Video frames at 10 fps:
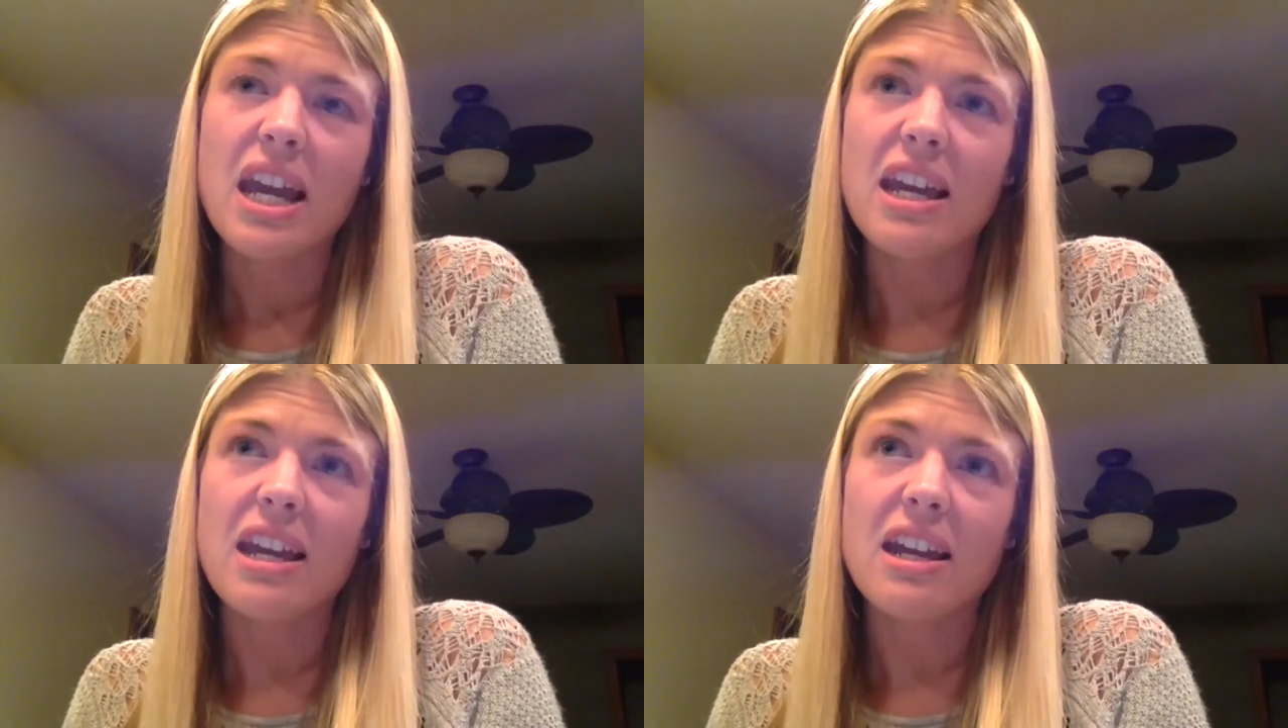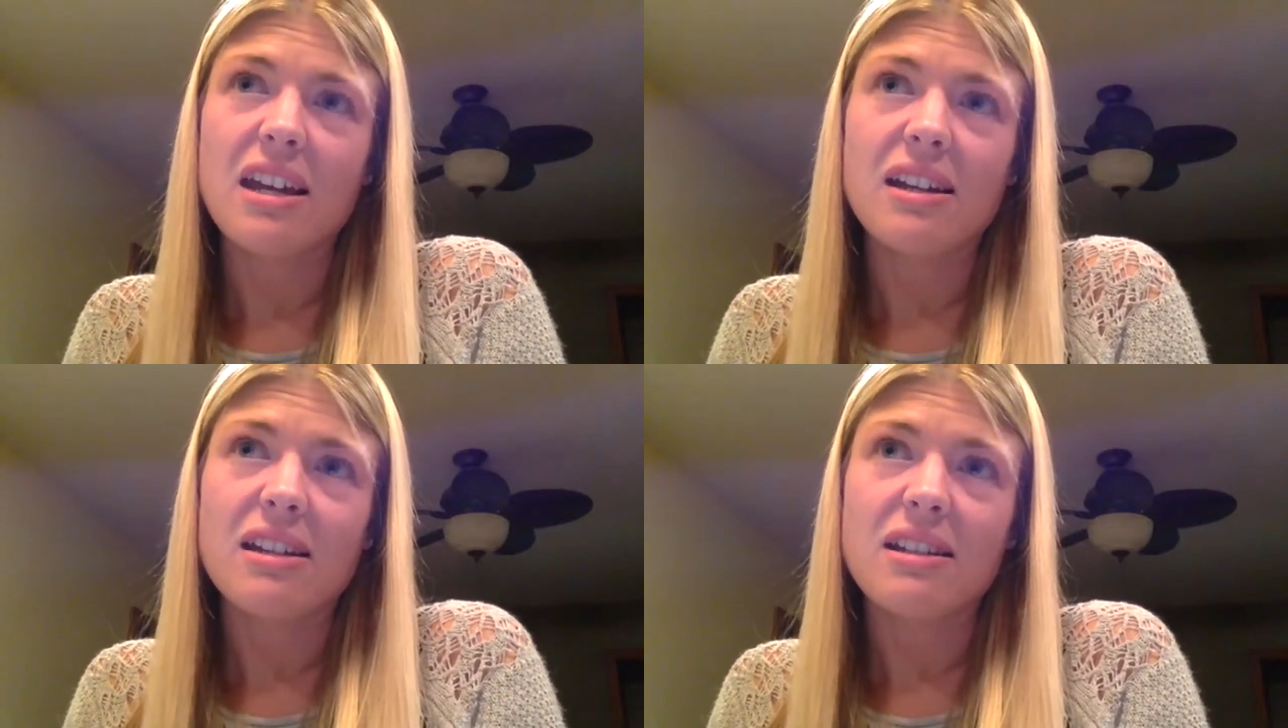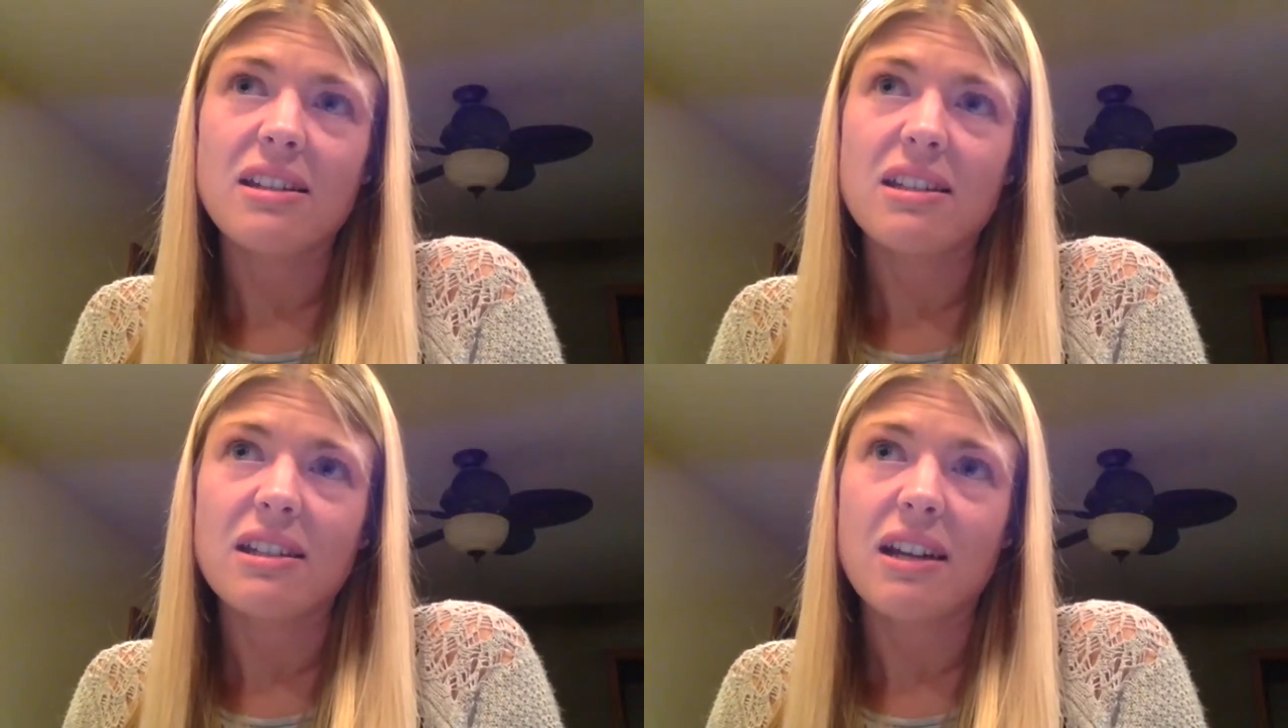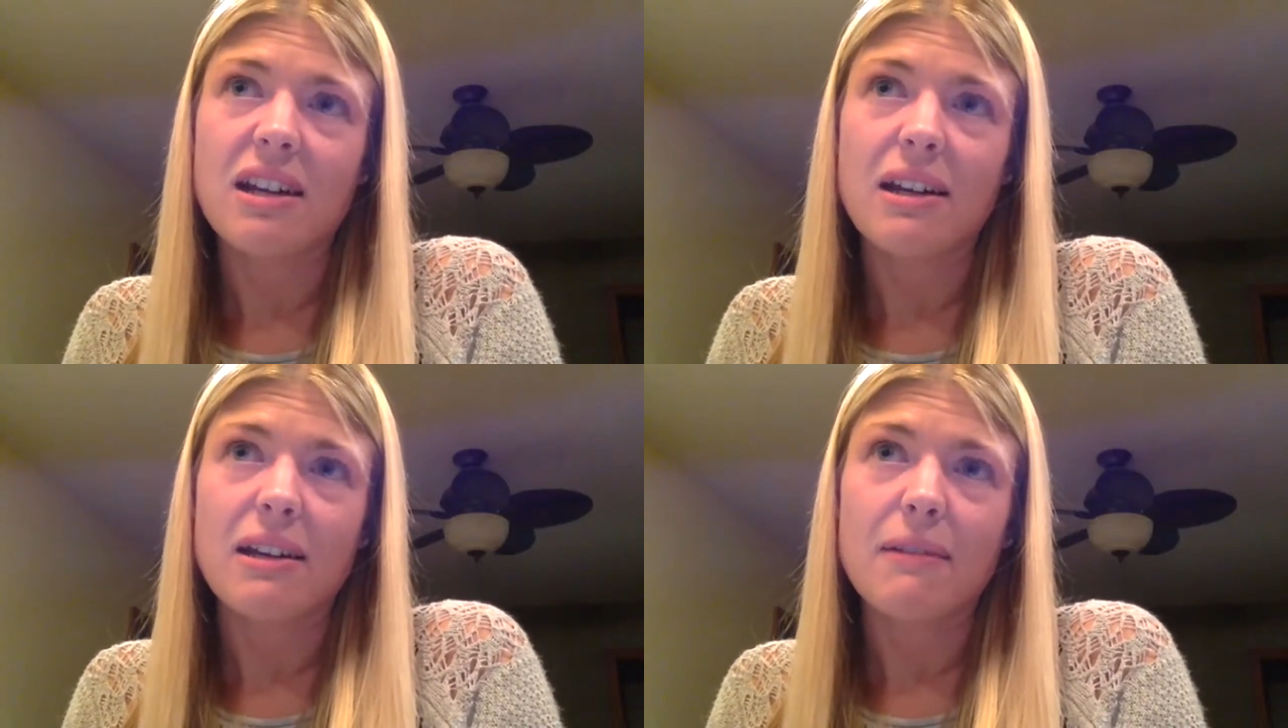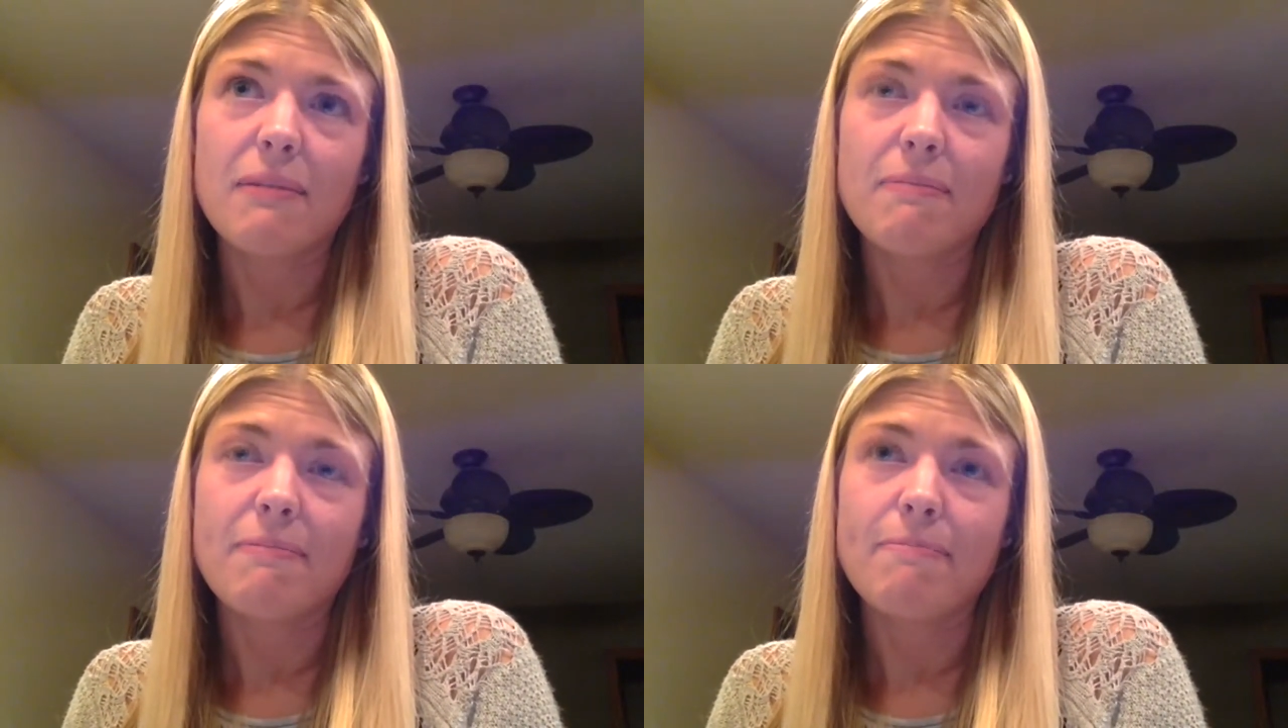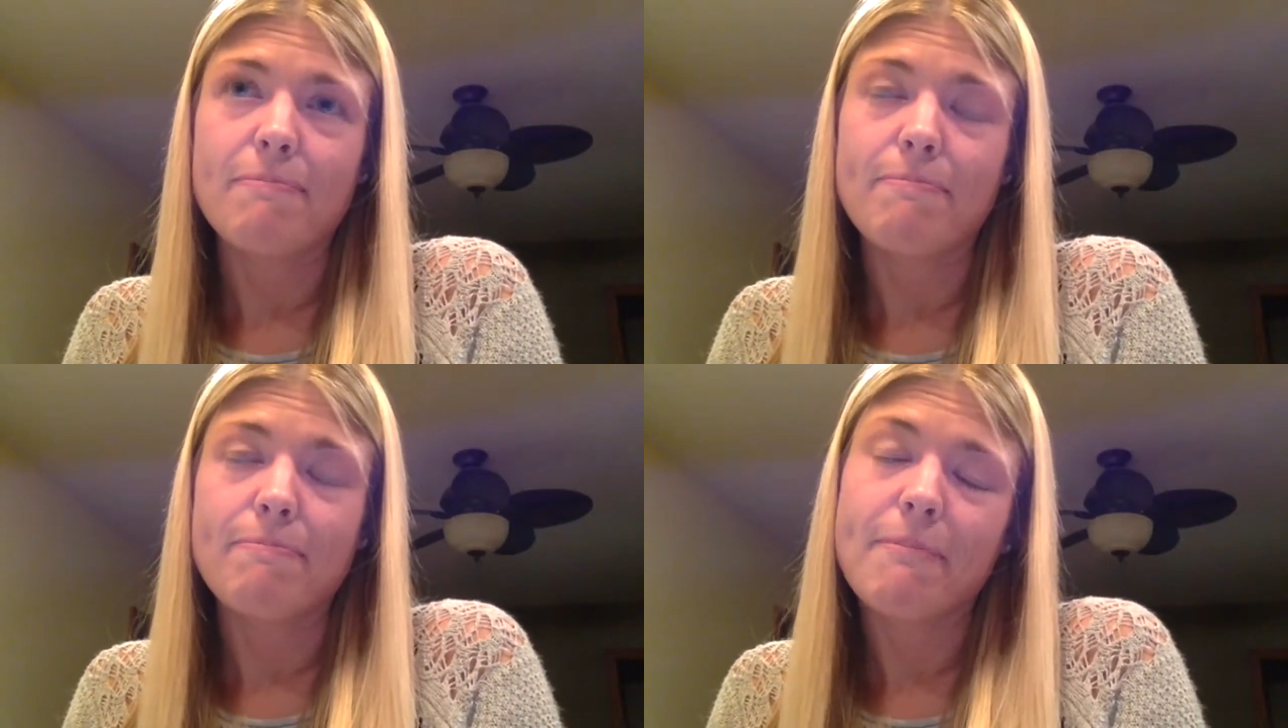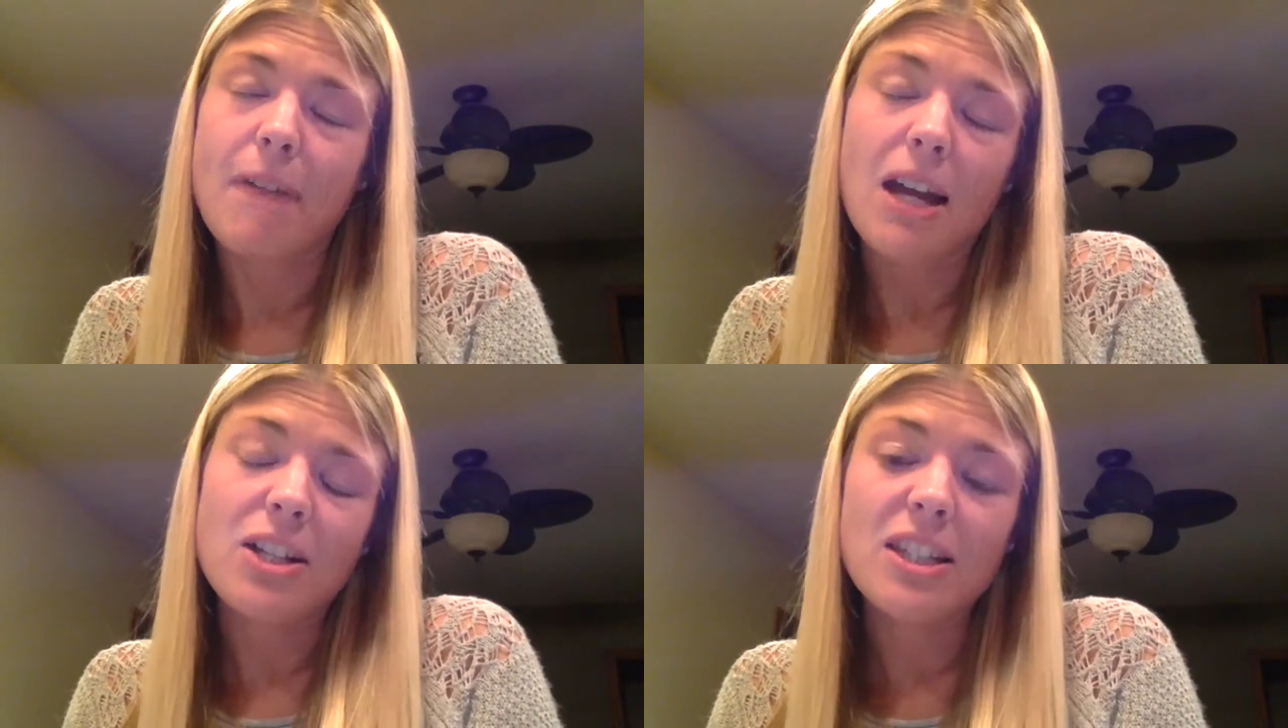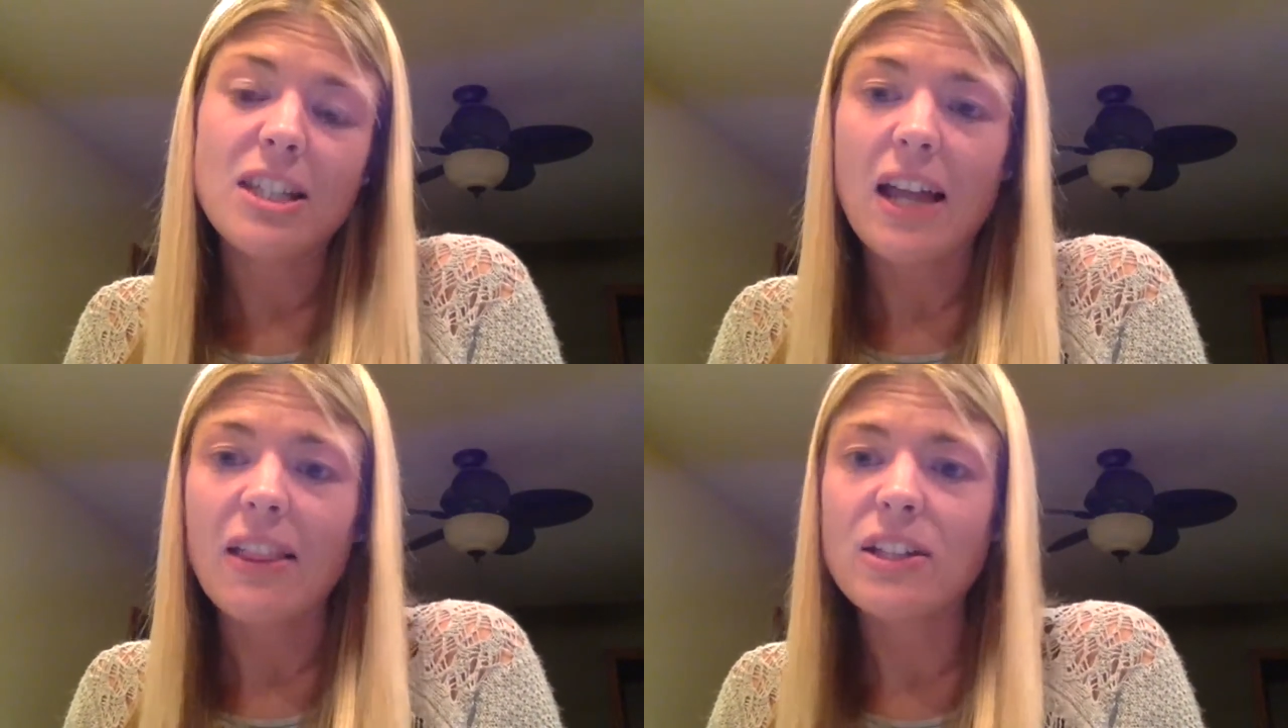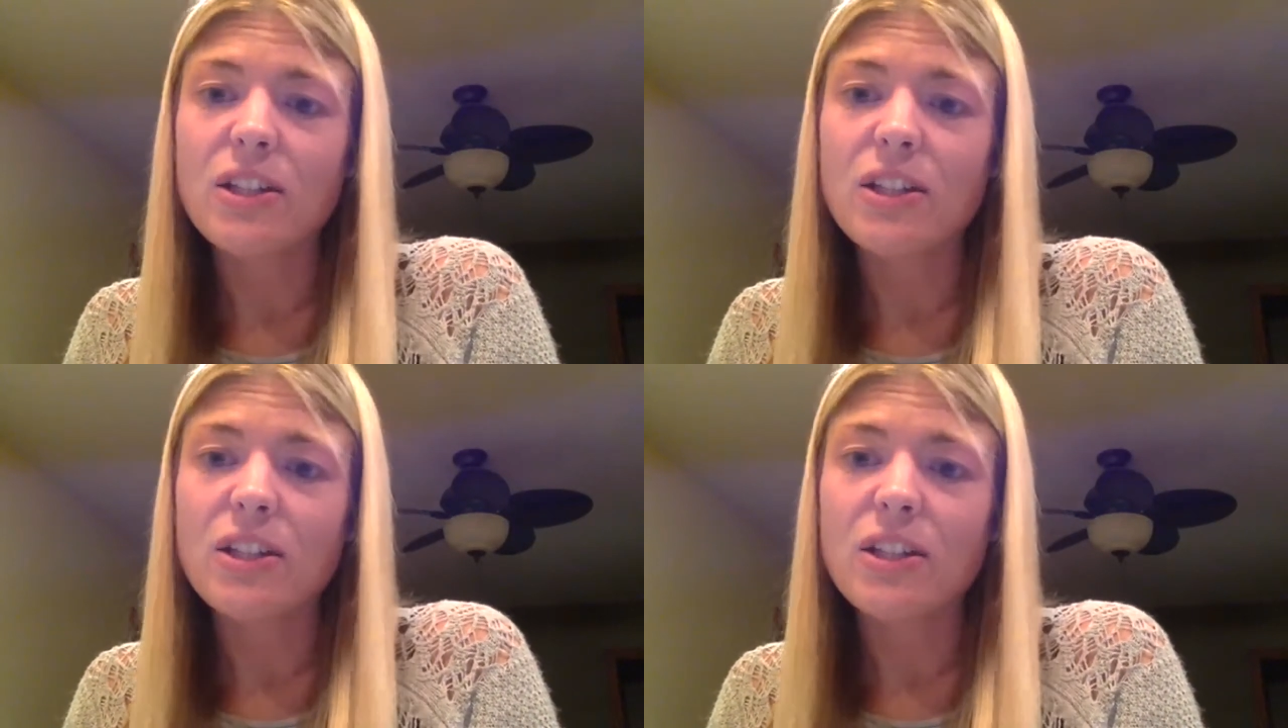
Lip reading: And I like